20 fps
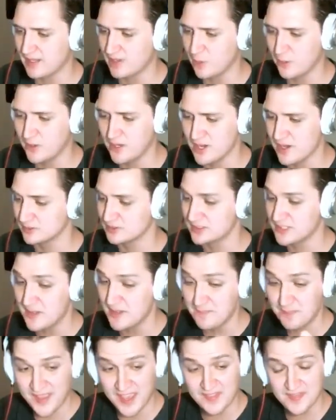No, we don't.
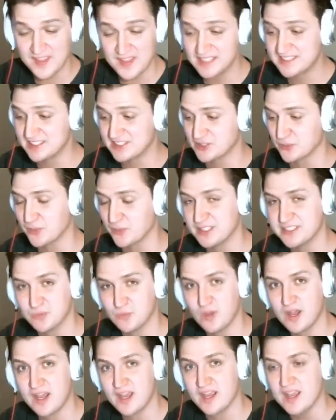And this is the reason
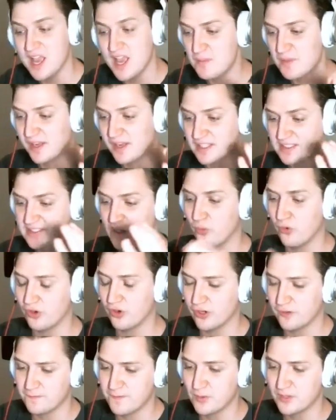why. Because I wanted
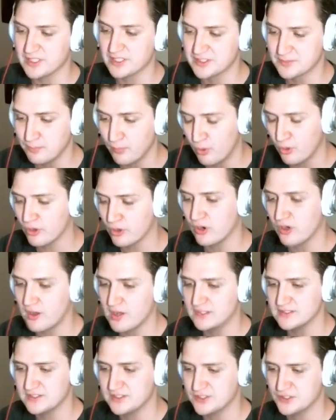to focus more
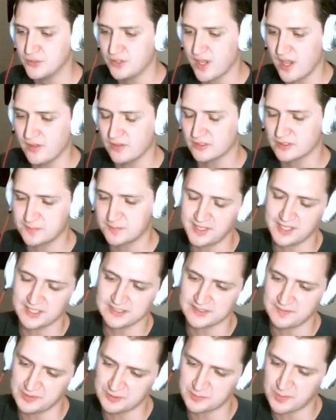on 2 colors because
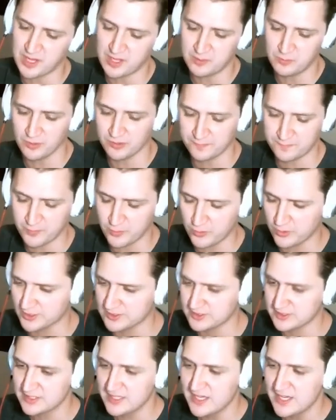of this problem with the
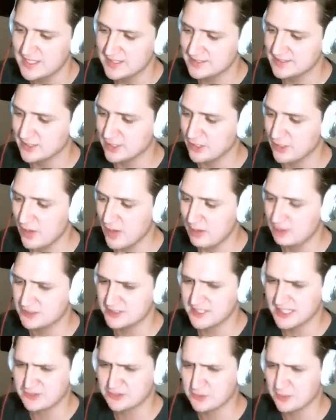forest. So I was
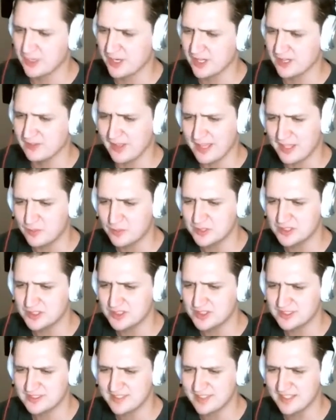actually running Languish in
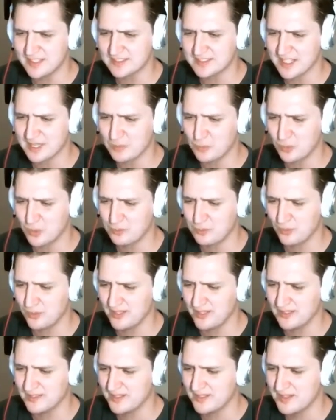this deck at one
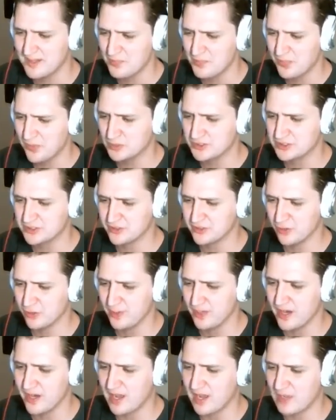point, which was a little
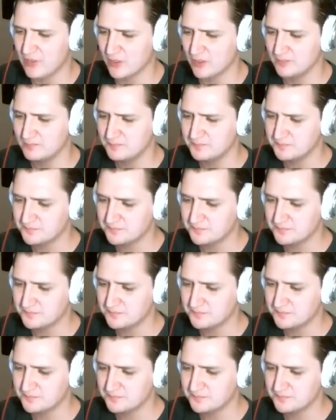bit awkward.